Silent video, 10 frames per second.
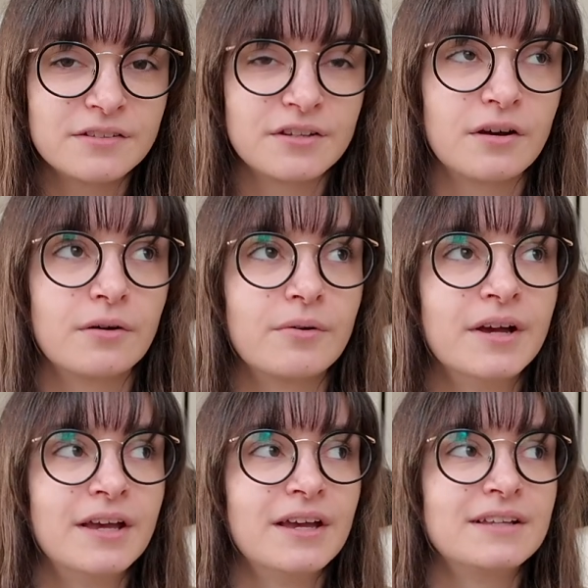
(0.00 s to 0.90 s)
So
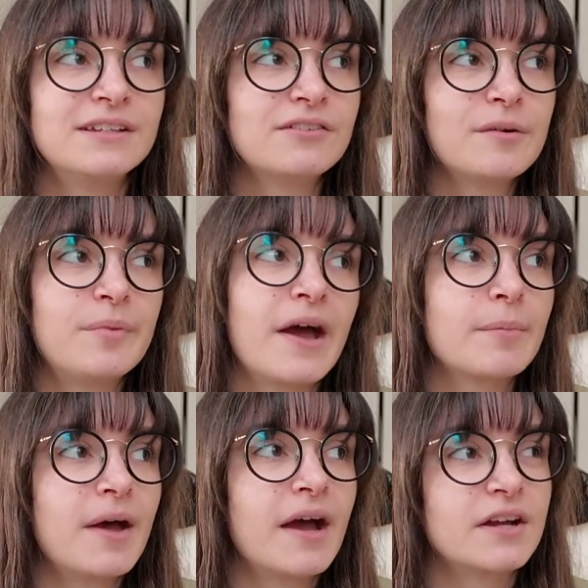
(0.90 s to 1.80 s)
It's either a
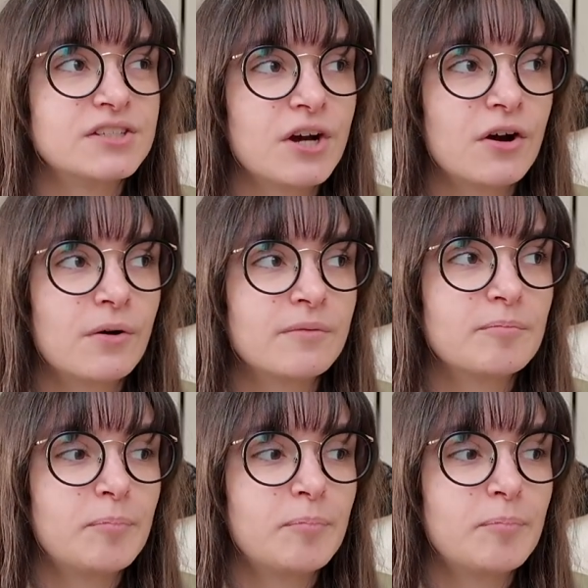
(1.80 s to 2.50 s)
backpack, a tote,